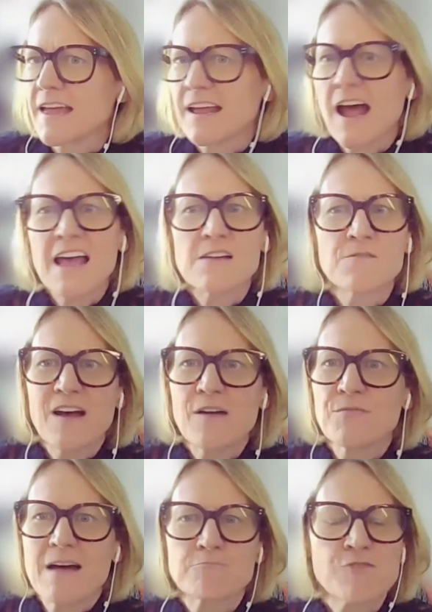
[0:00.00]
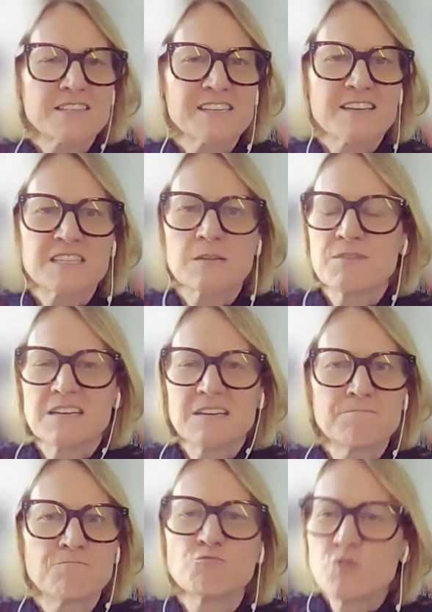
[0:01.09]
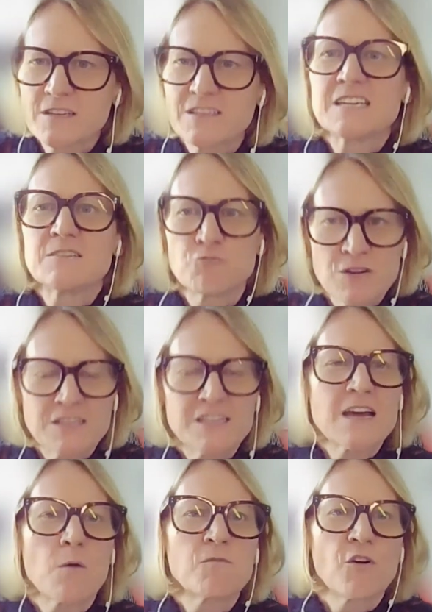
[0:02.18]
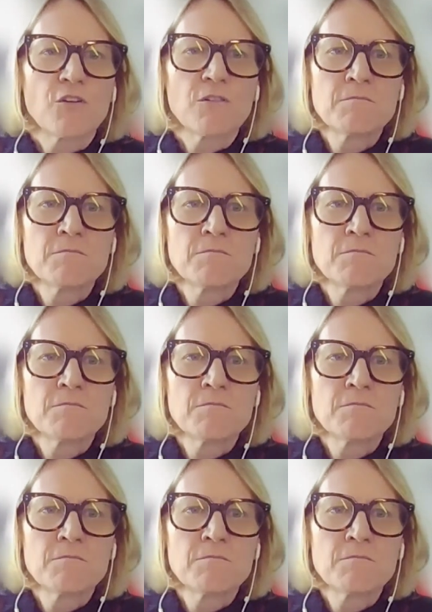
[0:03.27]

Like I have found that process to be really, really helpful.